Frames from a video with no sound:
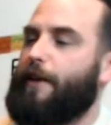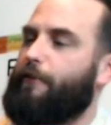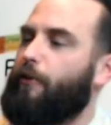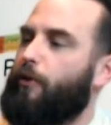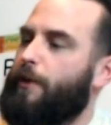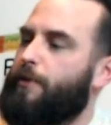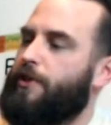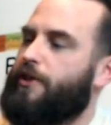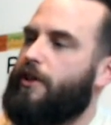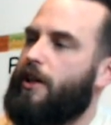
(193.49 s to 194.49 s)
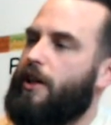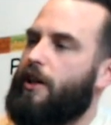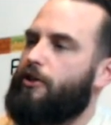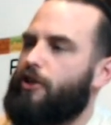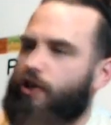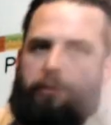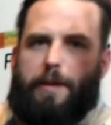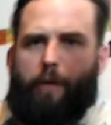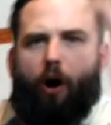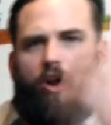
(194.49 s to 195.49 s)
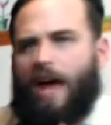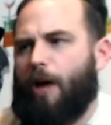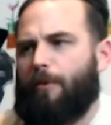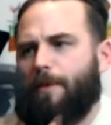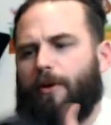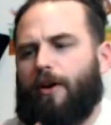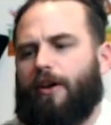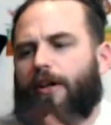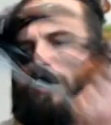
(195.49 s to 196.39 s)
I thought it was just going to be a part of the helmet, but